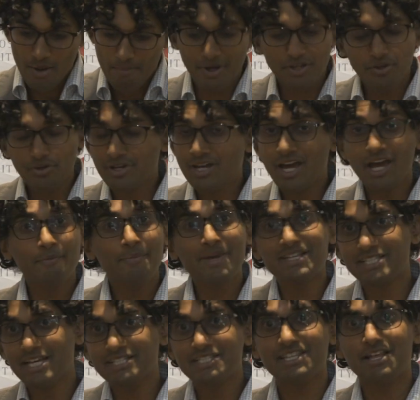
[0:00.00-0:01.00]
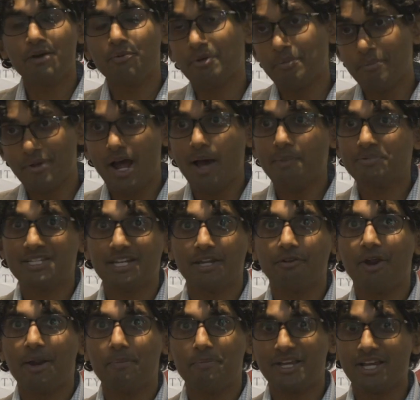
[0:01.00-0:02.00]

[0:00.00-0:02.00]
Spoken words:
But you can kind of make sense of that with monopsony, right?